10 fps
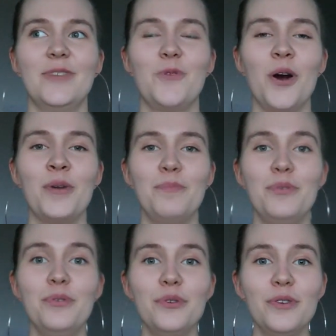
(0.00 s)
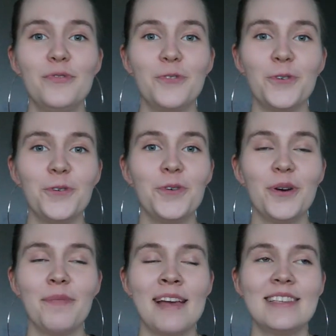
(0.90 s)
one beautiful,
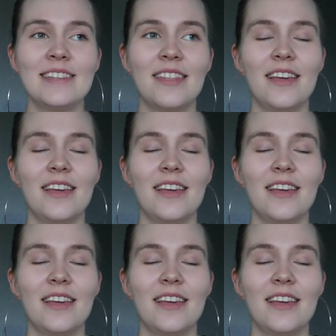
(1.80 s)
amazing